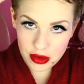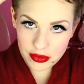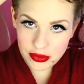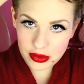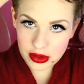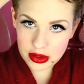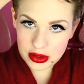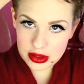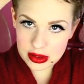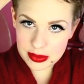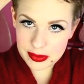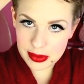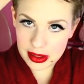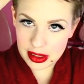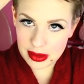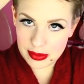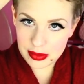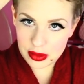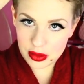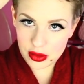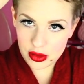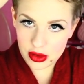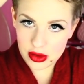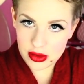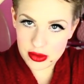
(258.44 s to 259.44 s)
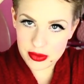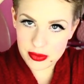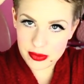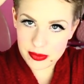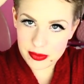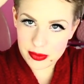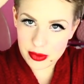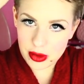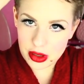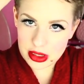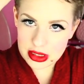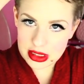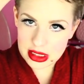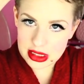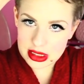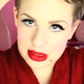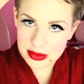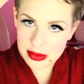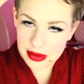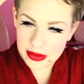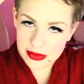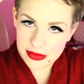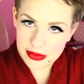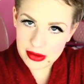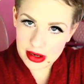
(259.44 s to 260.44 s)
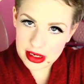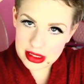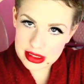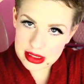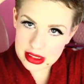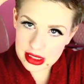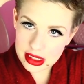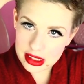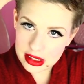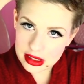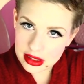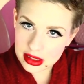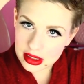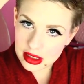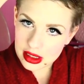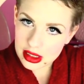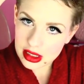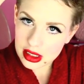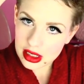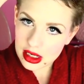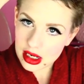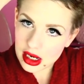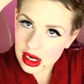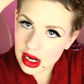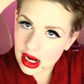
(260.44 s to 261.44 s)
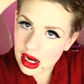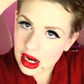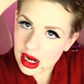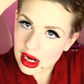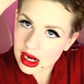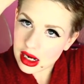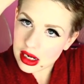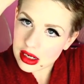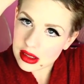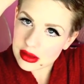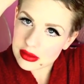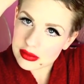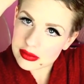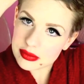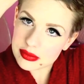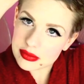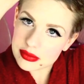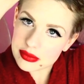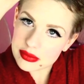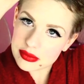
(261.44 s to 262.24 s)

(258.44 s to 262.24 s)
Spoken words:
hopefully it'll speed up the growth process a bit faster. No,